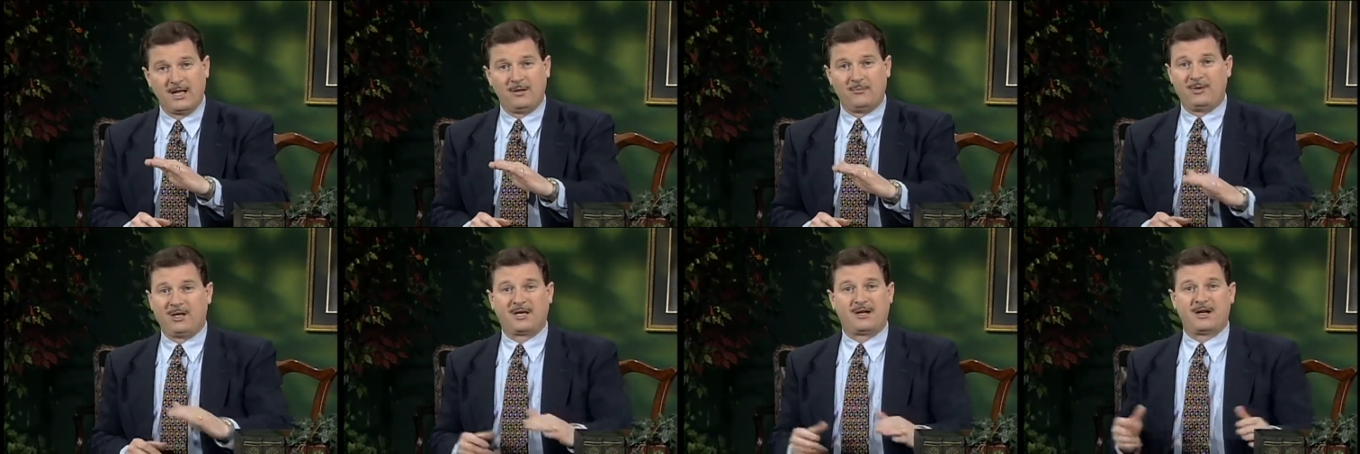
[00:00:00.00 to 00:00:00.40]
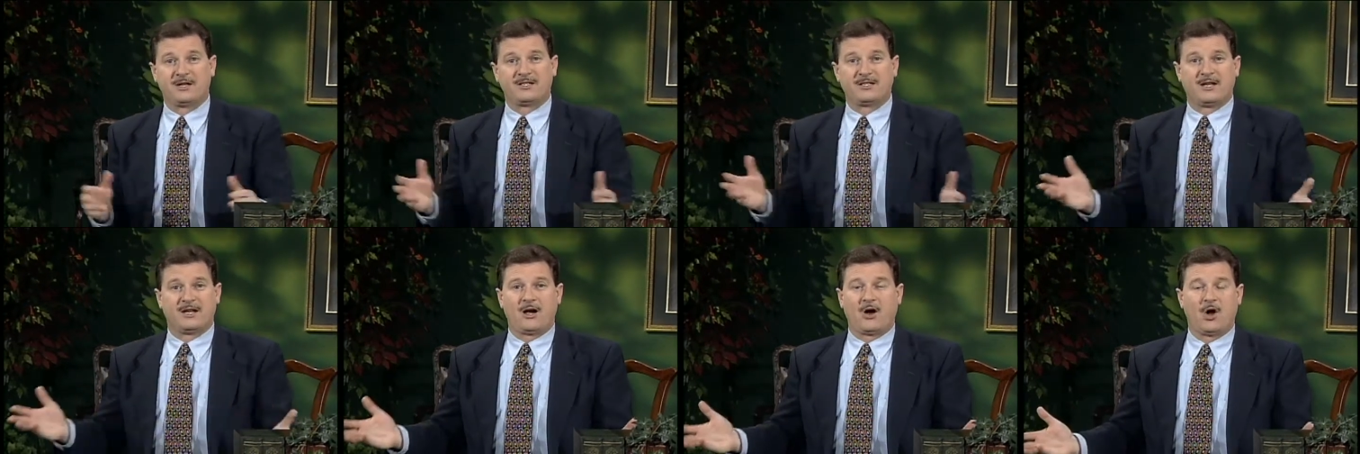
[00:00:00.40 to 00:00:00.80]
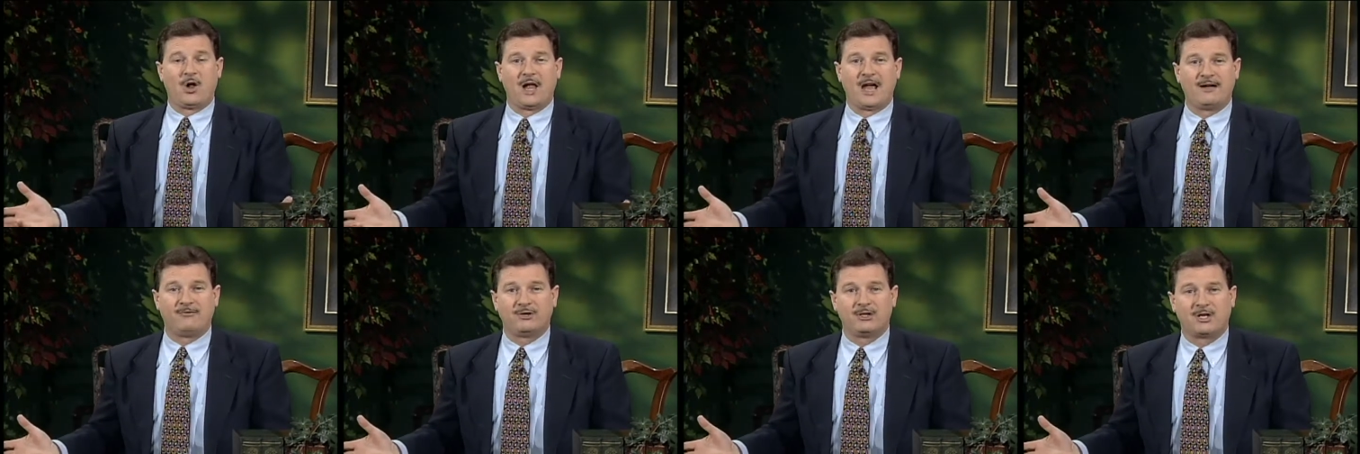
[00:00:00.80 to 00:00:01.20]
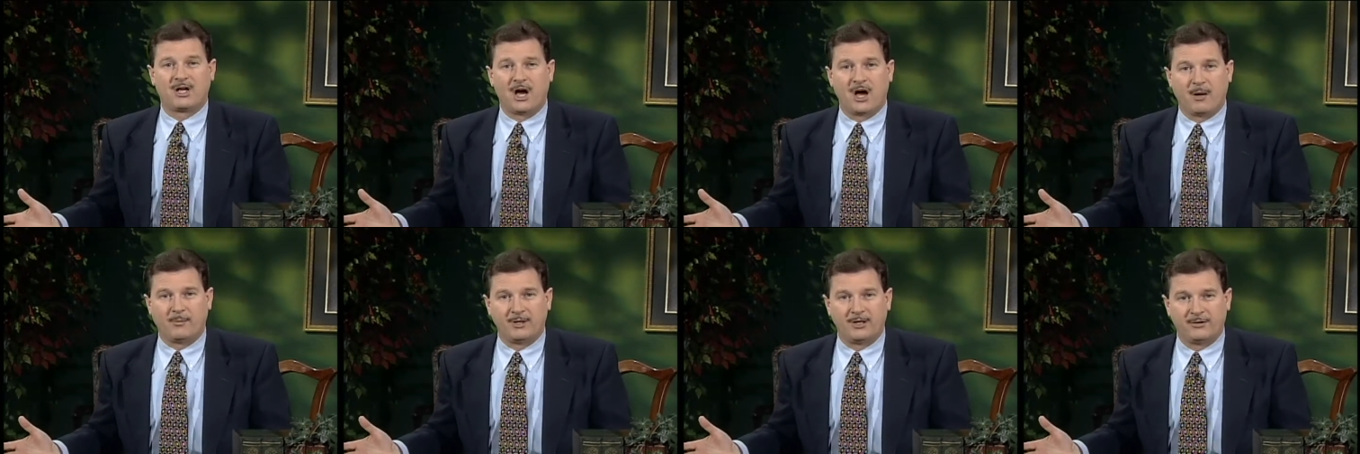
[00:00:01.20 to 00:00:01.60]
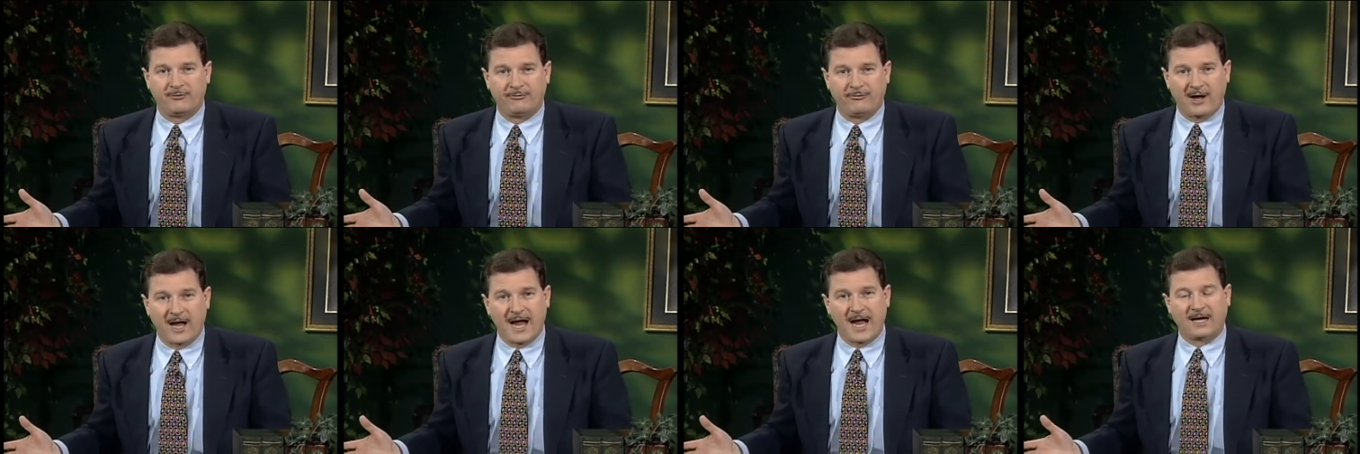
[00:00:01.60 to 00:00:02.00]
because they all have in common the
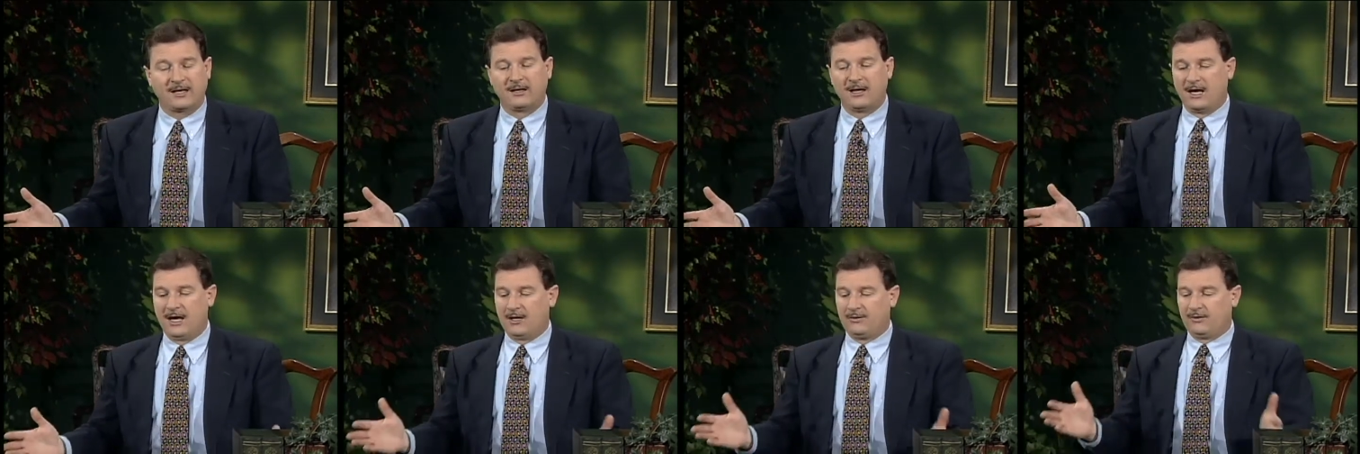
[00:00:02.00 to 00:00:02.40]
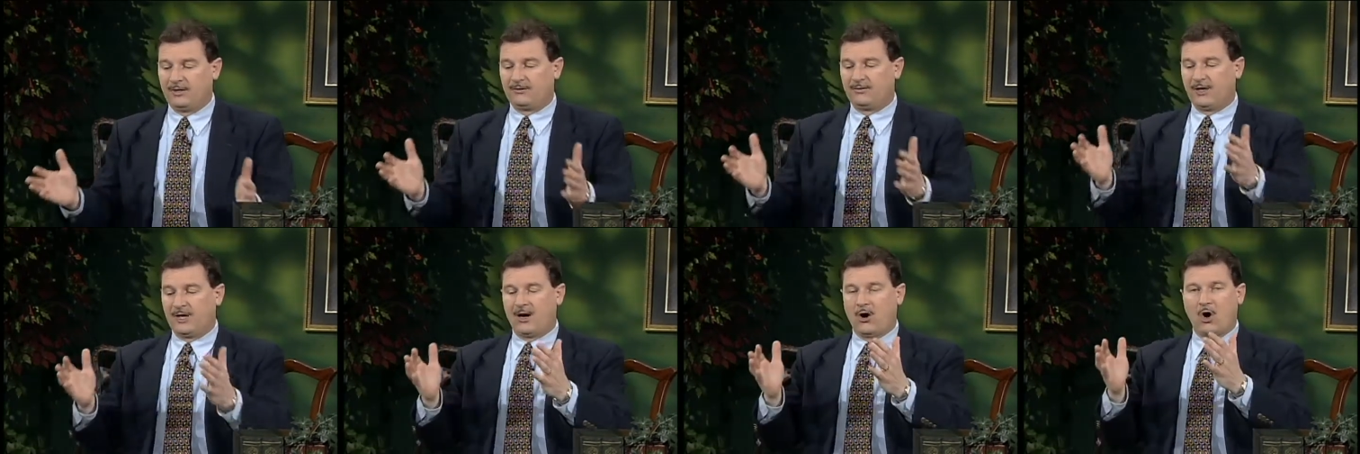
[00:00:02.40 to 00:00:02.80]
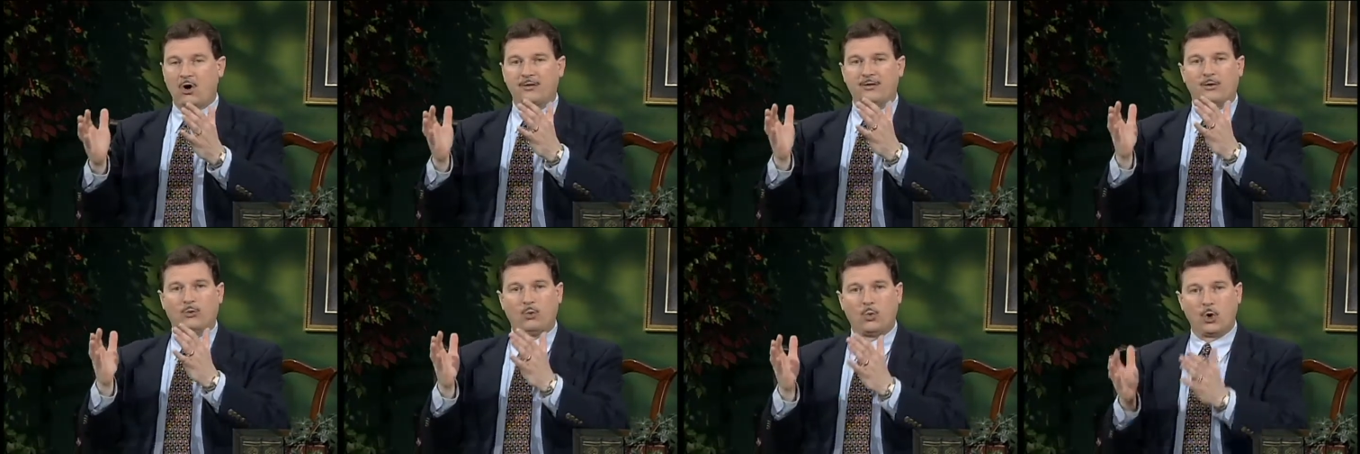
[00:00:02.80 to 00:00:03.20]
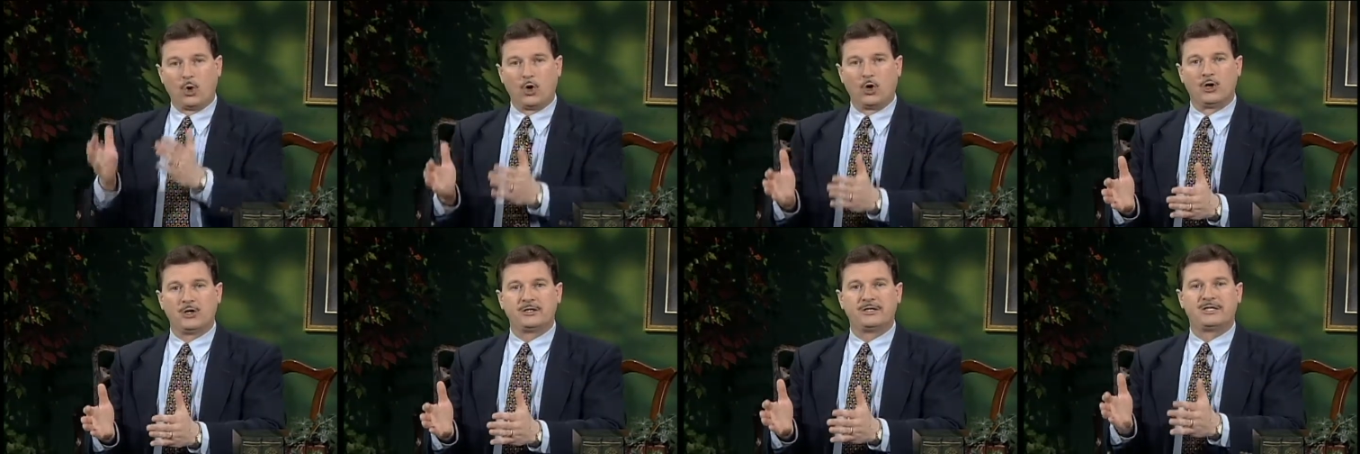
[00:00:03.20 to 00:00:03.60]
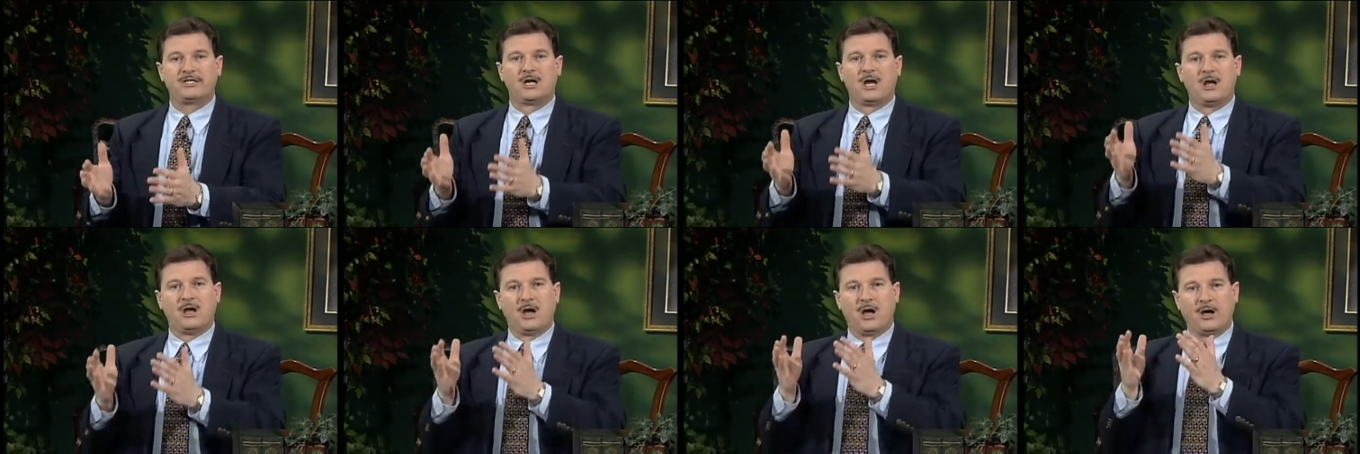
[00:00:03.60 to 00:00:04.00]
fact that they are the words
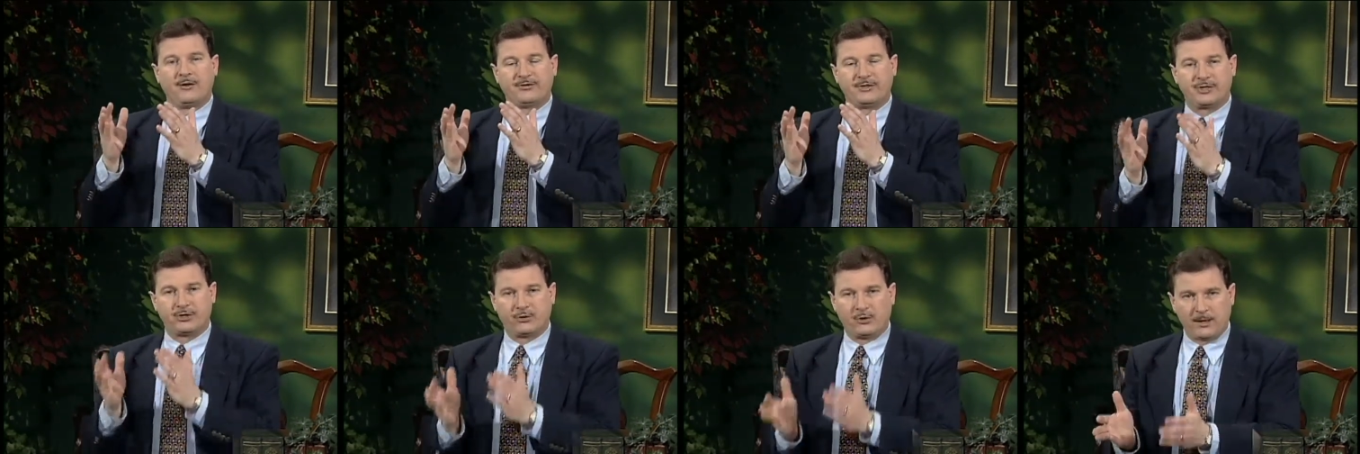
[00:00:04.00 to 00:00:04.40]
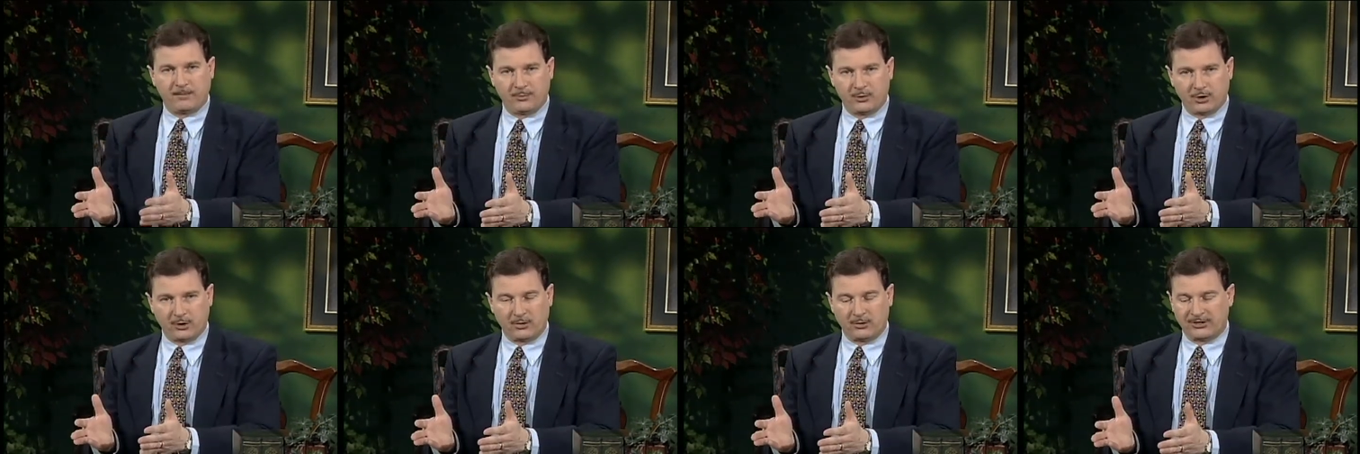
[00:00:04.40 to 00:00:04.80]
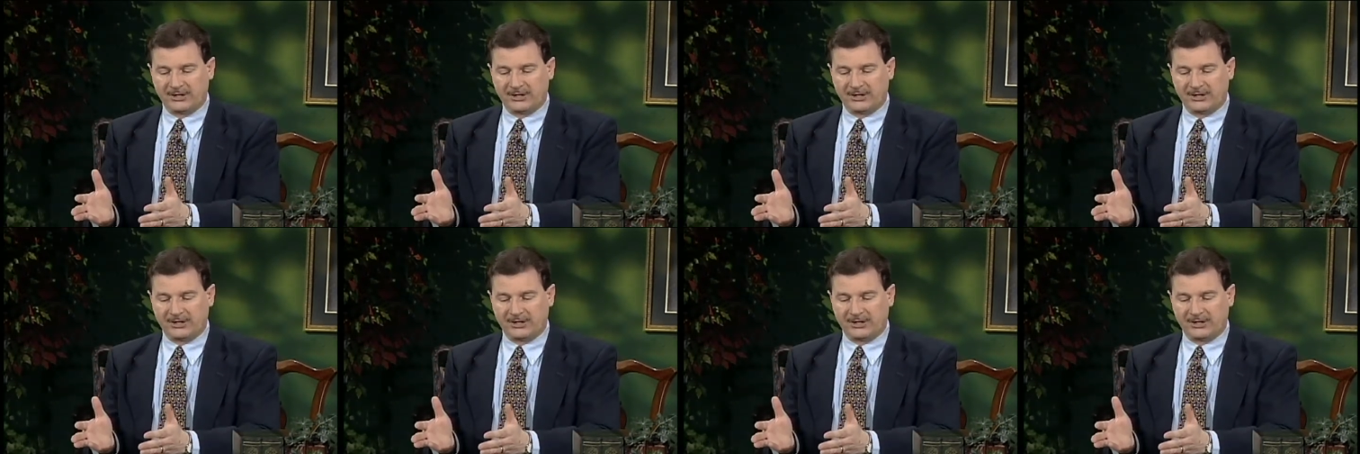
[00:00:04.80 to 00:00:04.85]
of Scripture.